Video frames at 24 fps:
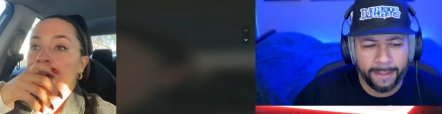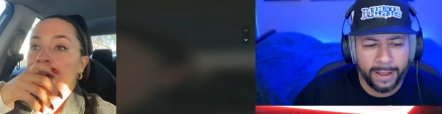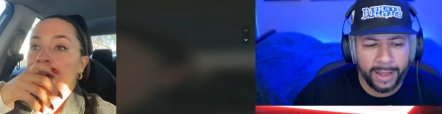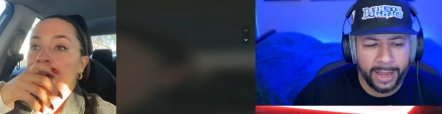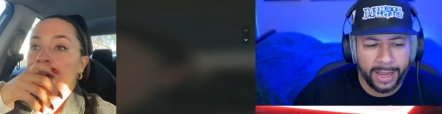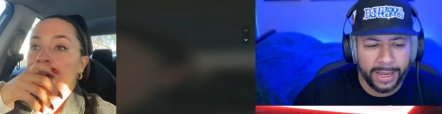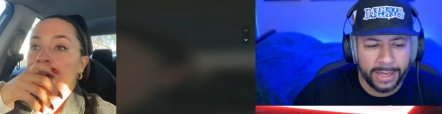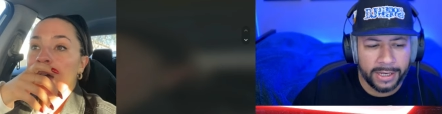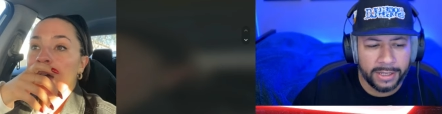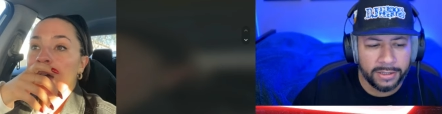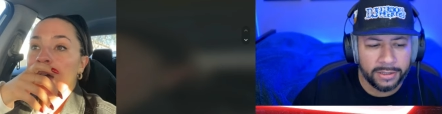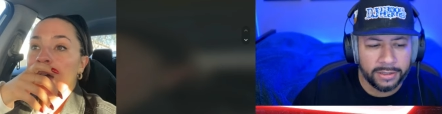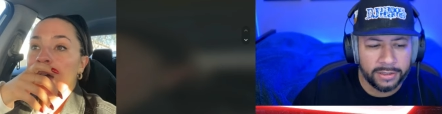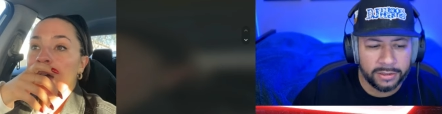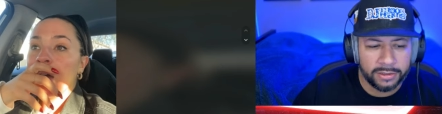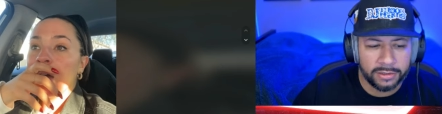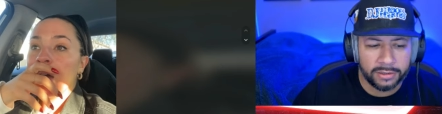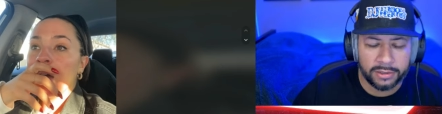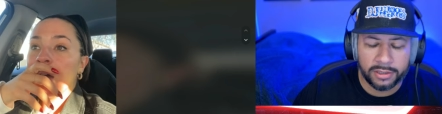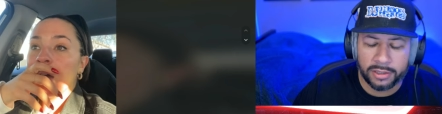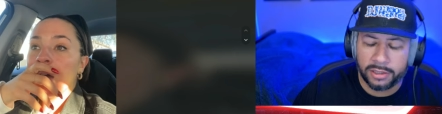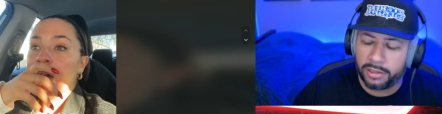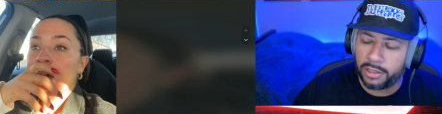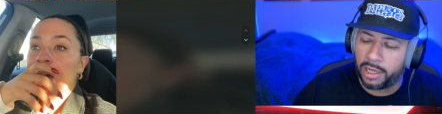Speaker 1: and
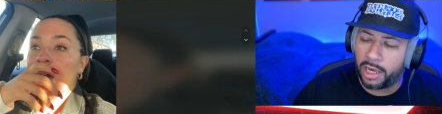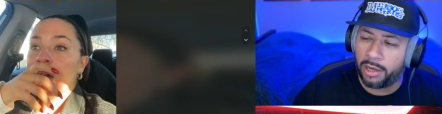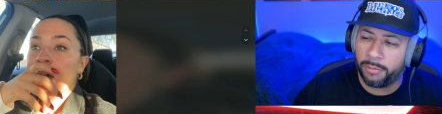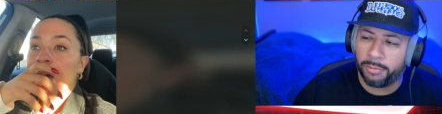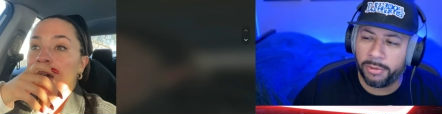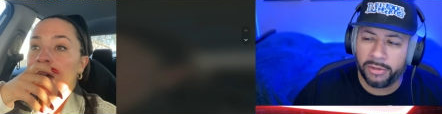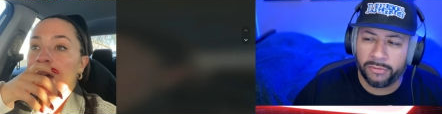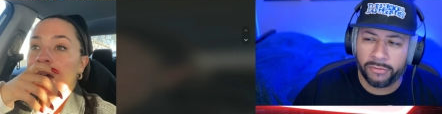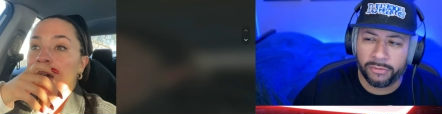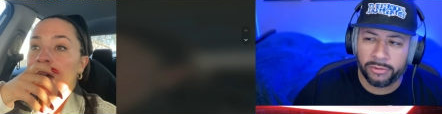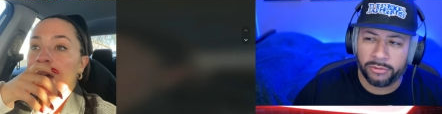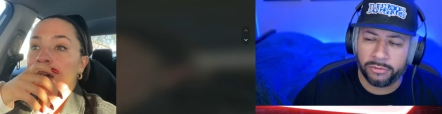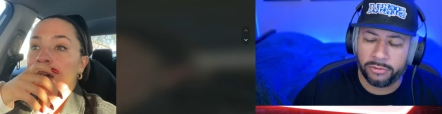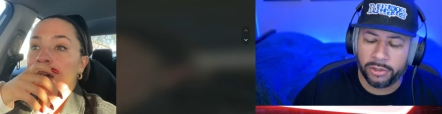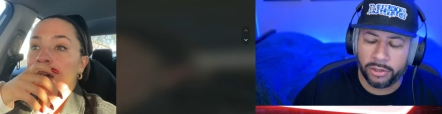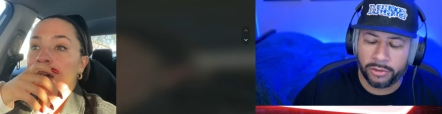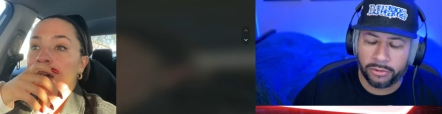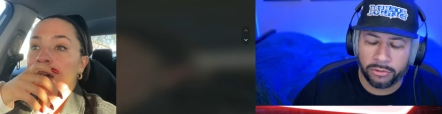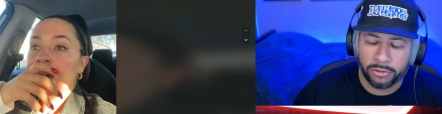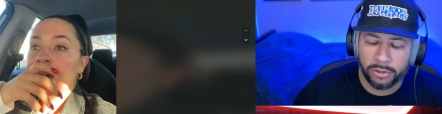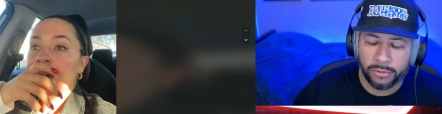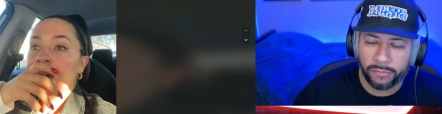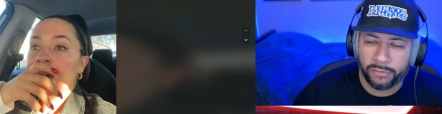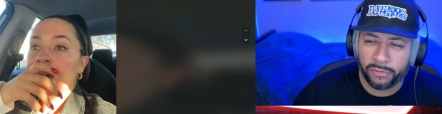I'll be even, I'll
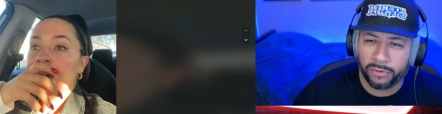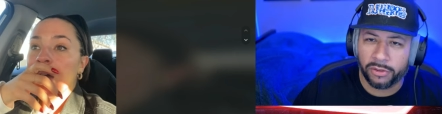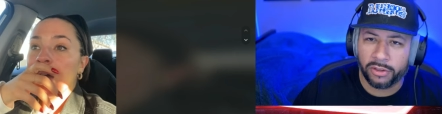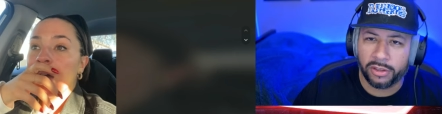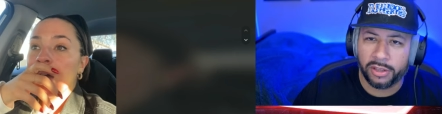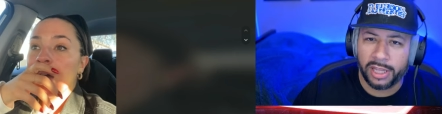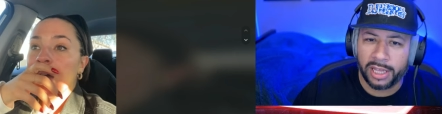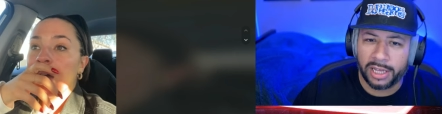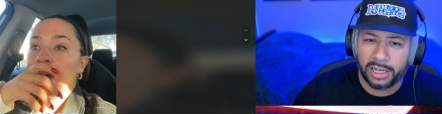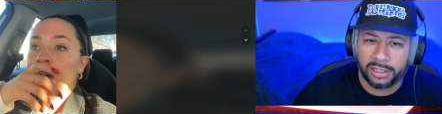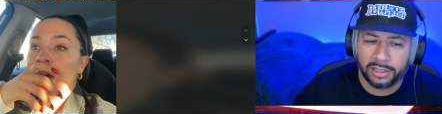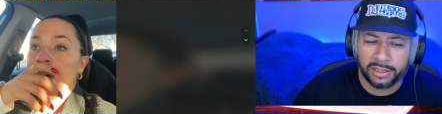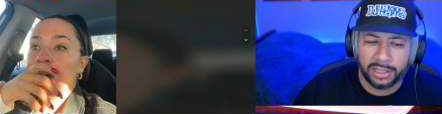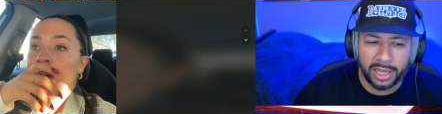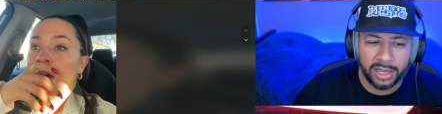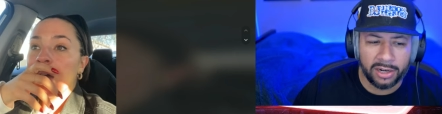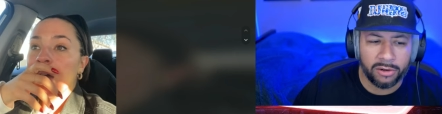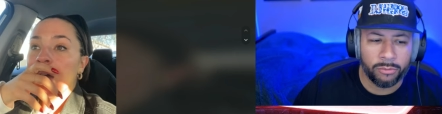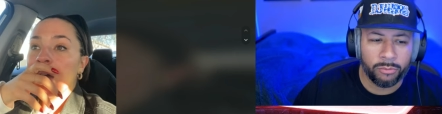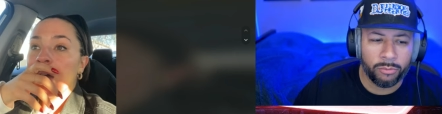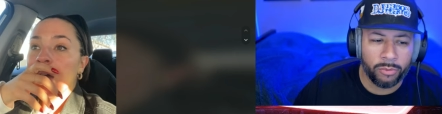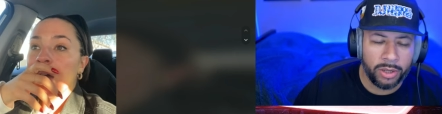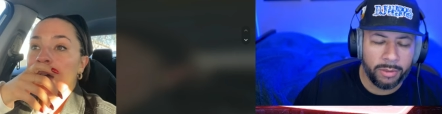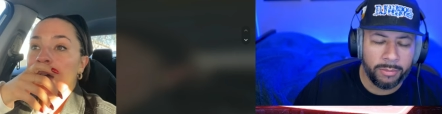go even further than that. A lot
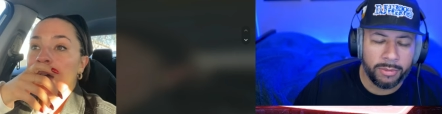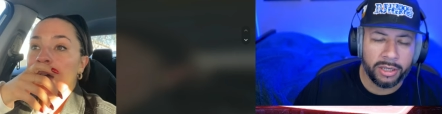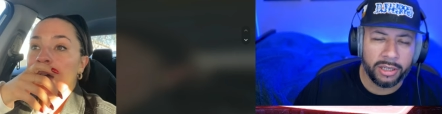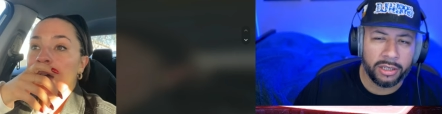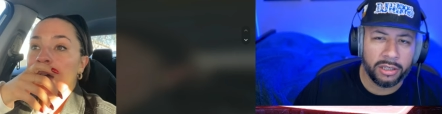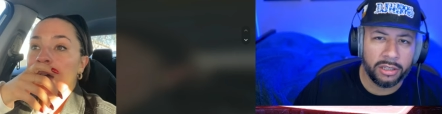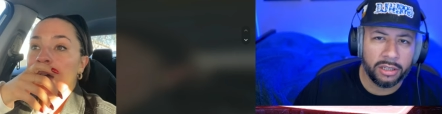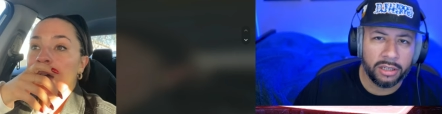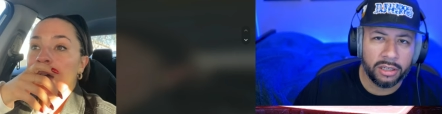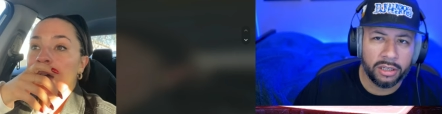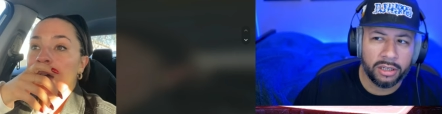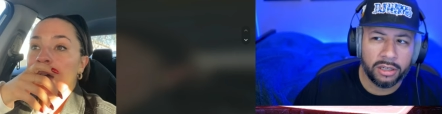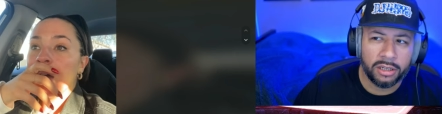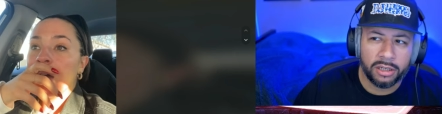of women,